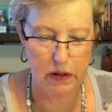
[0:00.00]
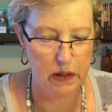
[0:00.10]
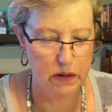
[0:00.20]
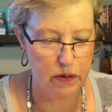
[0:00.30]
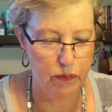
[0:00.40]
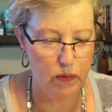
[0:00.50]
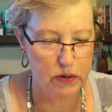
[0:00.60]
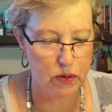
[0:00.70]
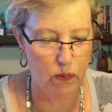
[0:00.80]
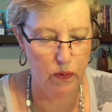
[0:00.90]
things of
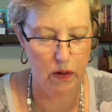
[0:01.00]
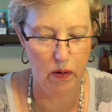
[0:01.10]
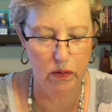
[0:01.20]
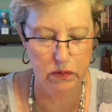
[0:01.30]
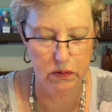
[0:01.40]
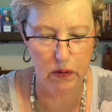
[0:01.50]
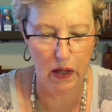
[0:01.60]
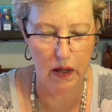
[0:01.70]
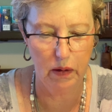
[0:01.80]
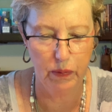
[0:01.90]
what's going on,
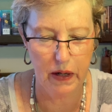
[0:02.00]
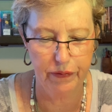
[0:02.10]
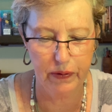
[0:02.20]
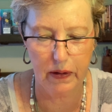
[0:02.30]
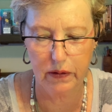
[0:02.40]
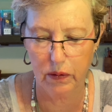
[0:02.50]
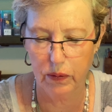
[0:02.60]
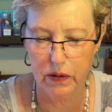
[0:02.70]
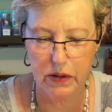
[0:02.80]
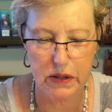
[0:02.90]
uh, what I feel like the
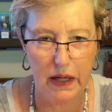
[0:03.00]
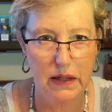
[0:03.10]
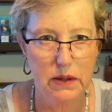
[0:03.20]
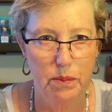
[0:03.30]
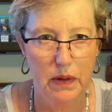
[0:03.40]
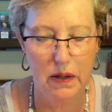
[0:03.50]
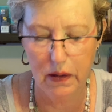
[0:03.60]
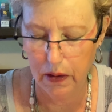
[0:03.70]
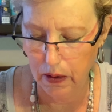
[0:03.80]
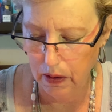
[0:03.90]
Lord is saying to me.
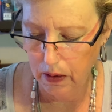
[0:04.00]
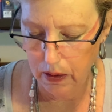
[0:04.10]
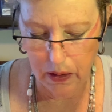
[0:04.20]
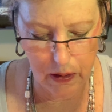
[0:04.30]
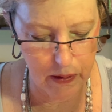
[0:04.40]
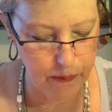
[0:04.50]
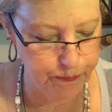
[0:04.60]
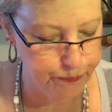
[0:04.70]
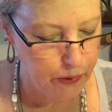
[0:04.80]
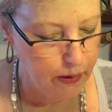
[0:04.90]

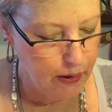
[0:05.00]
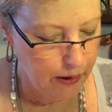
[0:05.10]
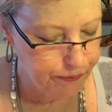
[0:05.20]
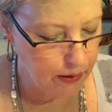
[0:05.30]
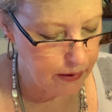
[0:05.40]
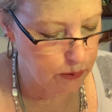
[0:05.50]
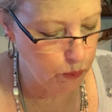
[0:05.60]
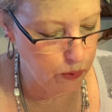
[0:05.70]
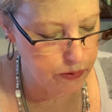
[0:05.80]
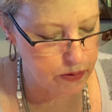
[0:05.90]
Um, I feel like He
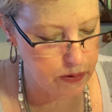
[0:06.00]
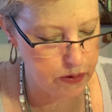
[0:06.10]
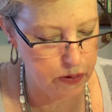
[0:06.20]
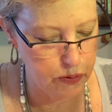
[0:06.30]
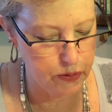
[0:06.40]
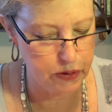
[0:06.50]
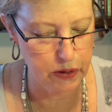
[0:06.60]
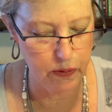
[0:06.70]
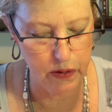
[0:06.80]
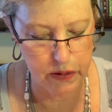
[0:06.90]
wants us to do a
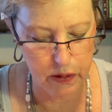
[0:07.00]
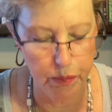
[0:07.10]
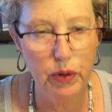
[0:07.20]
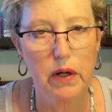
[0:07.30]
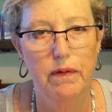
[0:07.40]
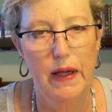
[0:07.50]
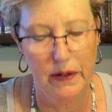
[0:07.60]
series in the book of